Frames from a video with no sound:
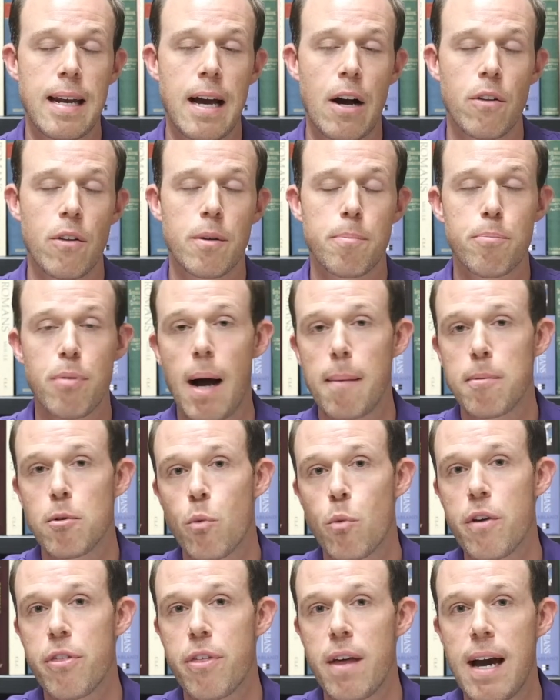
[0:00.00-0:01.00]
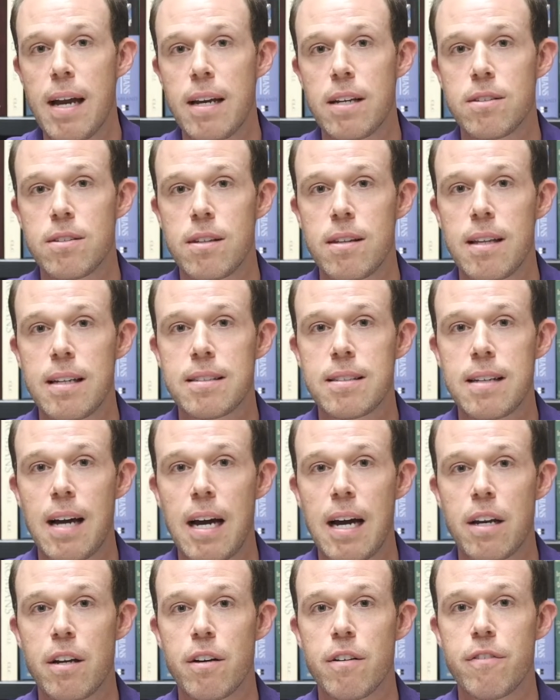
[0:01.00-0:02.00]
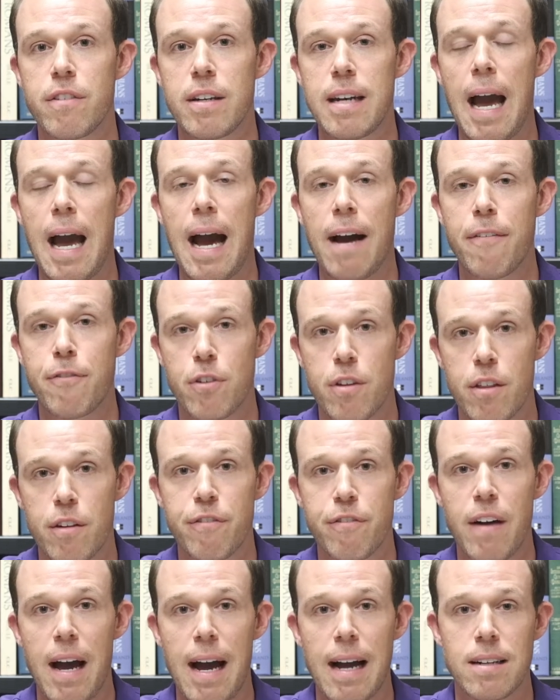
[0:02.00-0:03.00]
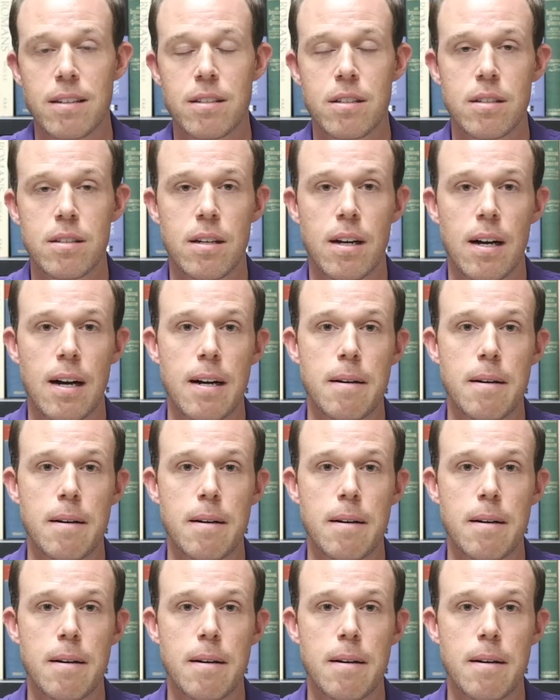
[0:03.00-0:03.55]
Now, the problem with that is that it's kind of an after-the-fact